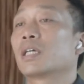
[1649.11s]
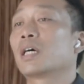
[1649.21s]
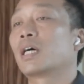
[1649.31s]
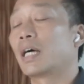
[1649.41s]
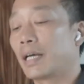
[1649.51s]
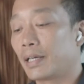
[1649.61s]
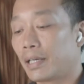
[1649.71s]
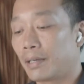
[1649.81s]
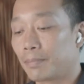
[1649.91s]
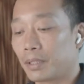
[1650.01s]
Yeah,
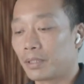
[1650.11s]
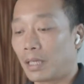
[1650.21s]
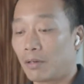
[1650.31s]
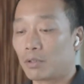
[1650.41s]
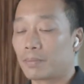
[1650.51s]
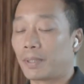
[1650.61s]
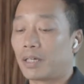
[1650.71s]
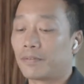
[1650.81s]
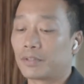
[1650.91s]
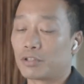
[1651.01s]
I was
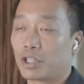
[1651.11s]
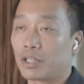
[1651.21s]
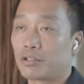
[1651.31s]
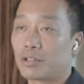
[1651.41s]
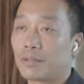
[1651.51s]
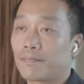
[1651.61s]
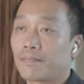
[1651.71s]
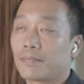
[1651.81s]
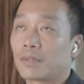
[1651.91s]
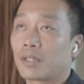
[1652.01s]
part of the judge,
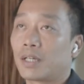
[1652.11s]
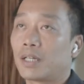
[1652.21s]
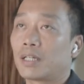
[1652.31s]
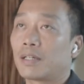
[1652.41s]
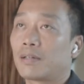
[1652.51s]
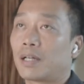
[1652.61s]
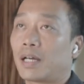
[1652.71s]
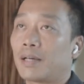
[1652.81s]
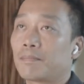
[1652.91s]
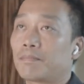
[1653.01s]
and then
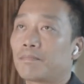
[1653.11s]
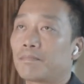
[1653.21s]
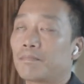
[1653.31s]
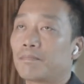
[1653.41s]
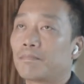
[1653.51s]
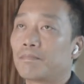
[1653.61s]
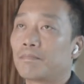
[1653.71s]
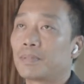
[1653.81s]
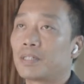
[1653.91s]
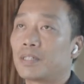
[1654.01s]
I
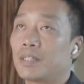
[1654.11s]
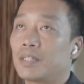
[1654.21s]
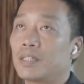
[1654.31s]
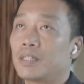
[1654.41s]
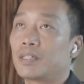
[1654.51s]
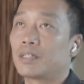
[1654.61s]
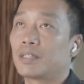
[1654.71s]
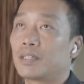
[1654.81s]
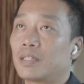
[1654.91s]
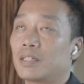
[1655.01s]
see
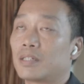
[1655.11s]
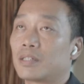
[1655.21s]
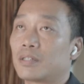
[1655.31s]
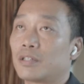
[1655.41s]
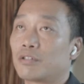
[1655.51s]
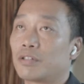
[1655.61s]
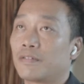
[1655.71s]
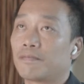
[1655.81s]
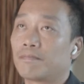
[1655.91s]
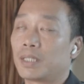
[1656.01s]
this
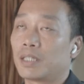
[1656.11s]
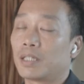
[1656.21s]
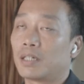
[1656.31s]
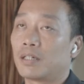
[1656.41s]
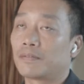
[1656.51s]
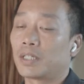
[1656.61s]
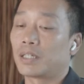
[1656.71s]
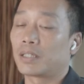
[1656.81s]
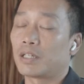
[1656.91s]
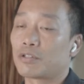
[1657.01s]
shiftment of
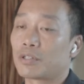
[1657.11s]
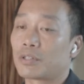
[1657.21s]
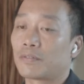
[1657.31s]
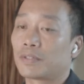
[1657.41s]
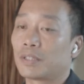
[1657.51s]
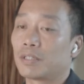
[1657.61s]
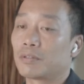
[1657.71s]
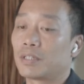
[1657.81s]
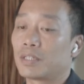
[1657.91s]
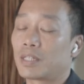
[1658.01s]
the attentions of the
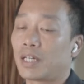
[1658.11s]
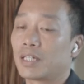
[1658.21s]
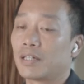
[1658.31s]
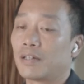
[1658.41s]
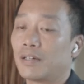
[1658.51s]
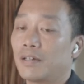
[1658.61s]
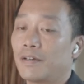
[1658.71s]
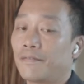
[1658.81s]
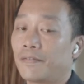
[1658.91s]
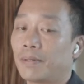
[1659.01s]
news designer
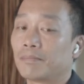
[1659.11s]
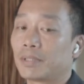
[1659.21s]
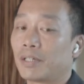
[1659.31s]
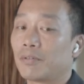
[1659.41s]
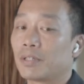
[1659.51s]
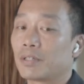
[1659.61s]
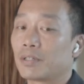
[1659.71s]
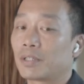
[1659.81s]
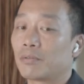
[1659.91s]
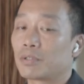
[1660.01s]
from they
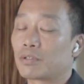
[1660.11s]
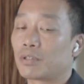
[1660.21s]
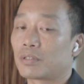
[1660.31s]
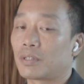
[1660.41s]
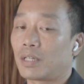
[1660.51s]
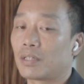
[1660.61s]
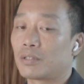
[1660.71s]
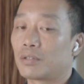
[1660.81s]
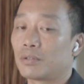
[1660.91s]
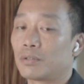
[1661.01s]
were
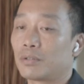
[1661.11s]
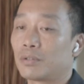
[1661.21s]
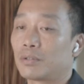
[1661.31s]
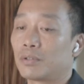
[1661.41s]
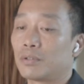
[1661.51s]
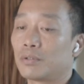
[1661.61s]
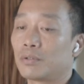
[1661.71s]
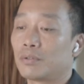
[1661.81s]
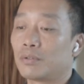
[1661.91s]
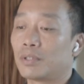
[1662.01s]
started to
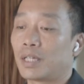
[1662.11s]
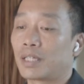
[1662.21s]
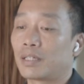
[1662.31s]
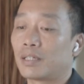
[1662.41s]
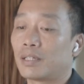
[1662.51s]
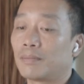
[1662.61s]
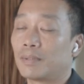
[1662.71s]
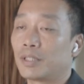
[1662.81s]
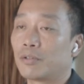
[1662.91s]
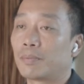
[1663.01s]
do like a
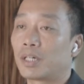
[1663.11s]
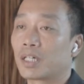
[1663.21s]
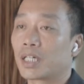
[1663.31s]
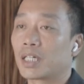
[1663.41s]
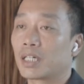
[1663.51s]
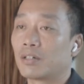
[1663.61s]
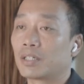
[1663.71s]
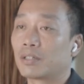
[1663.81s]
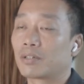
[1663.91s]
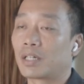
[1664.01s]
new product
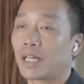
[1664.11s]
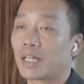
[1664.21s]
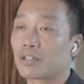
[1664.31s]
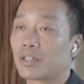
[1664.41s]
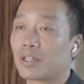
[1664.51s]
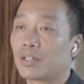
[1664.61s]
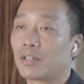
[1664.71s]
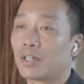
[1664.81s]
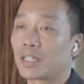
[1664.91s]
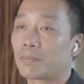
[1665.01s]
or new
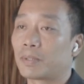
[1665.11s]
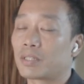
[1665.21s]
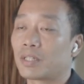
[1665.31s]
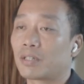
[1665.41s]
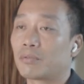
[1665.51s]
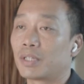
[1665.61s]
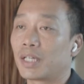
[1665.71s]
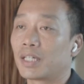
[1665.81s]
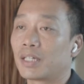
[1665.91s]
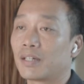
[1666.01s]
collection or expressing
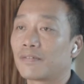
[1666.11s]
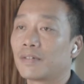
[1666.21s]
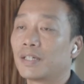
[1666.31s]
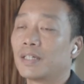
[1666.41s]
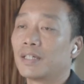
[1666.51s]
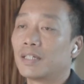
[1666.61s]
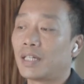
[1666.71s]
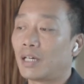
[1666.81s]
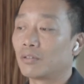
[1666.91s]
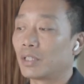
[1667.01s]
creative.
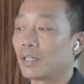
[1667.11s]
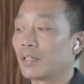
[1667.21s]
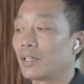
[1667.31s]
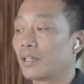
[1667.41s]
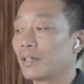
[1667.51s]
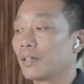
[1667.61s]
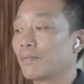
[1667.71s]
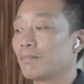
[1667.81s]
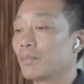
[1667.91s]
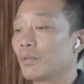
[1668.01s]
Now they
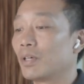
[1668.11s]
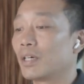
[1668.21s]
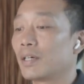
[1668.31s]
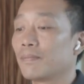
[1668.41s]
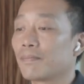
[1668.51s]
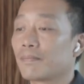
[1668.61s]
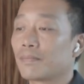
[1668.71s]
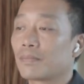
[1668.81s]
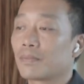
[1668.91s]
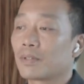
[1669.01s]
more
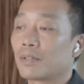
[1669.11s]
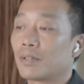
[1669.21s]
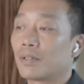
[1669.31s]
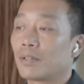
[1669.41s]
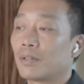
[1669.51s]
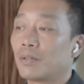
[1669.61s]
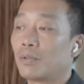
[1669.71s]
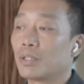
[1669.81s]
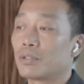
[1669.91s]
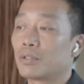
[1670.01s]

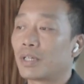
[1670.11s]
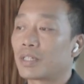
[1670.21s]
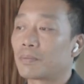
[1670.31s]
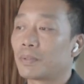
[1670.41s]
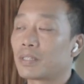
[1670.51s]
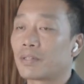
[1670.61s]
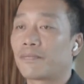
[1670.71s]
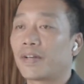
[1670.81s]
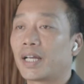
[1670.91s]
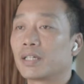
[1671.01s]
want to express
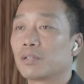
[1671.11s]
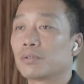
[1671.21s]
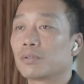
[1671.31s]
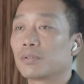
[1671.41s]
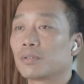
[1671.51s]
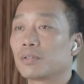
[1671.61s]
a value.